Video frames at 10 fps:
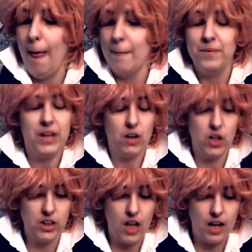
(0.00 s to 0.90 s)
There
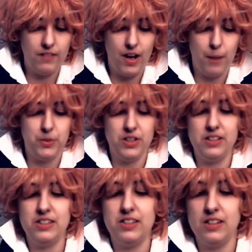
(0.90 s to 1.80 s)
are a lot of
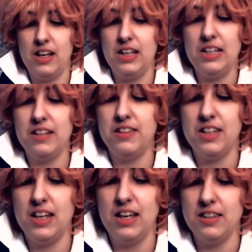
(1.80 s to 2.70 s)
options in
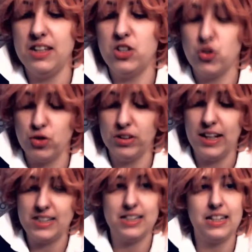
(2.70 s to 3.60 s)
the
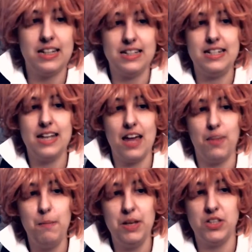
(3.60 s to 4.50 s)
Strzeleccia
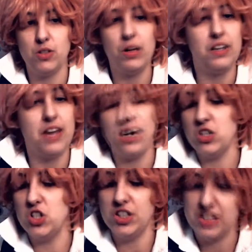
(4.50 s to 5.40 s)
death mystery that
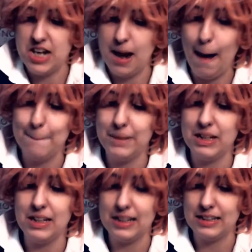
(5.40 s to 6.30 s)
are just not
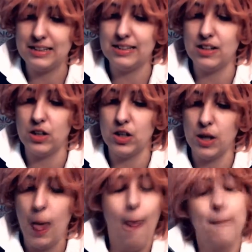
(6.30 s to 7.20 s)
being considered,
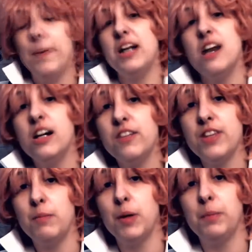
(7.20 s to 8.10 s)
but none of
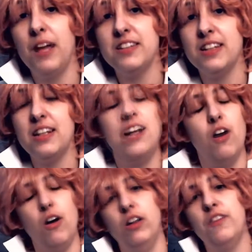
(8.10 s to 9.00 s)
them are pleasant, and
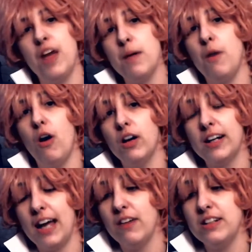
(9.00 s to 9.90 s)
all of them are
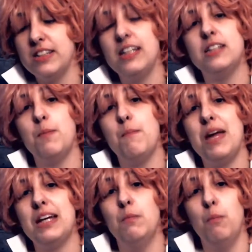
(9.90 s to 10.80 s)
guaranteed to
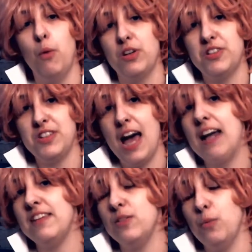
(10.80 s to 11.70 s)
make it more
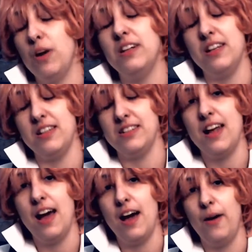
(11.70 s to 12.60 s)
sad than what it is
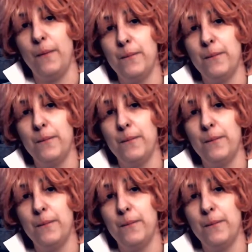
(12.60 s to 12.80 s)
now.